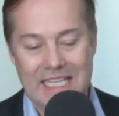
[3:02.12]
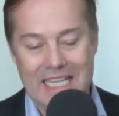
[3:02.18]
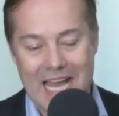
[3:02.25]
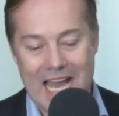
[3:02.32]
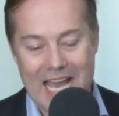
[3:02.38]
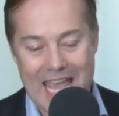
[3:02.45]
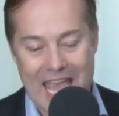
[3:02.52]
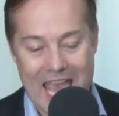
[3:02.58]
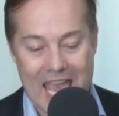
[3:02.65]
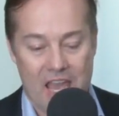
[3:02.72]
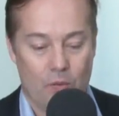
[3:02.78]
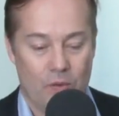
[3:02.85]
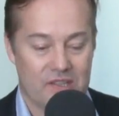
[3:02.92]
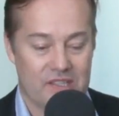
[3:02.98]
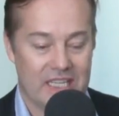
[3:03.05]

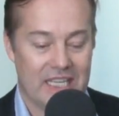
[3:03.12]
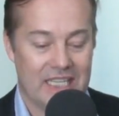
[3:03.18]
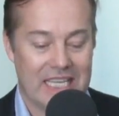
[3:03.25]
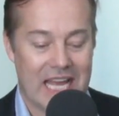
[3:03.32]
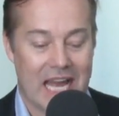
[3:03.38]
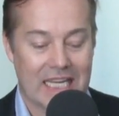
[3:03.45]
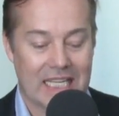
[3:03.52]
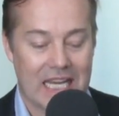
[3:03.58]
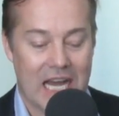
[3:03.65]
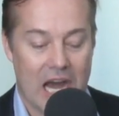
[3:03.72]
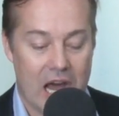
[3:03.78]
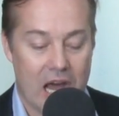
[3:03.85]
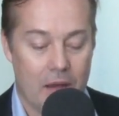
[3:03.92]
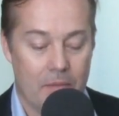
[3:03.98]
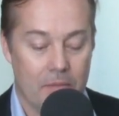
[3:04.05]
T-I-A,
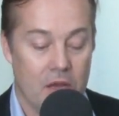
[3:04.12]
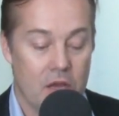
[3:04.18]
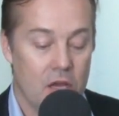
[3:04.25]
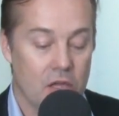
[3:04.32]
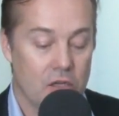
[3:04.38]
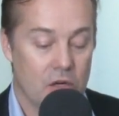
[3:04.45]
Wistia.com.